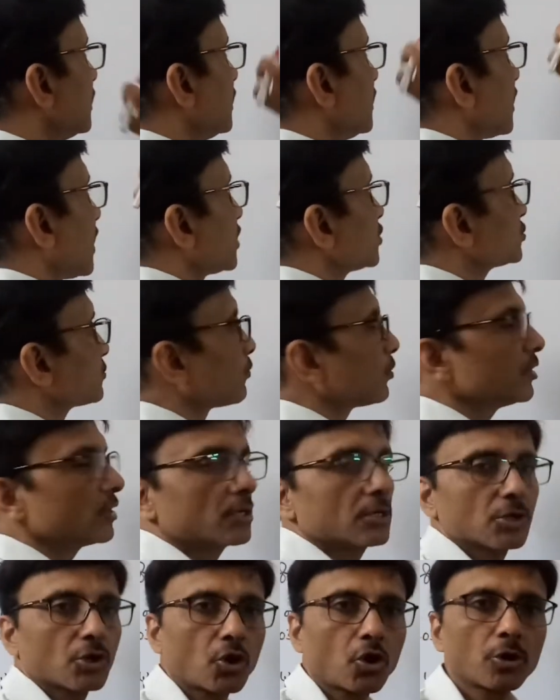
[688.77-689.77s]
Last
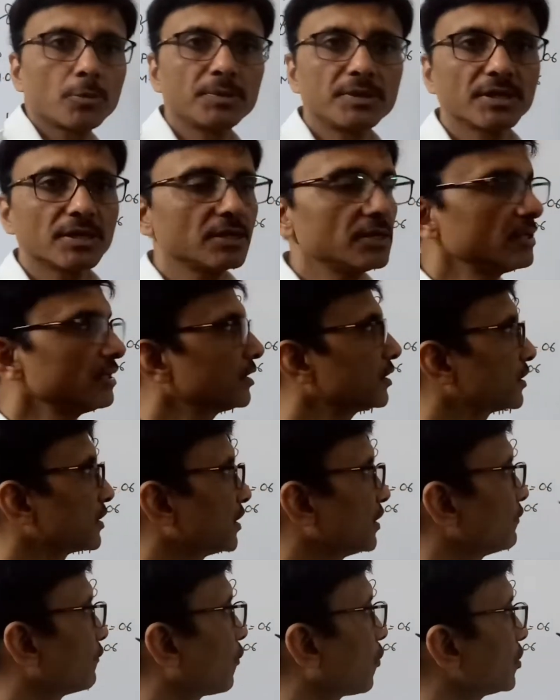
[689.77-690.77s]
molecular orbital,
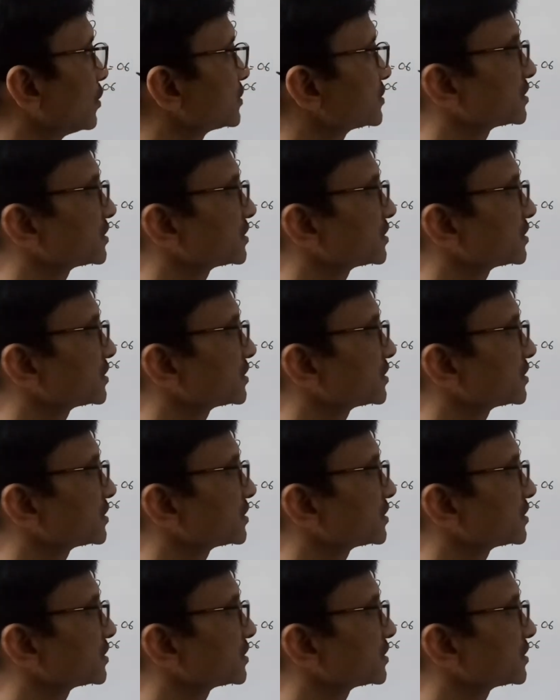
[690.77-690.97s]
give all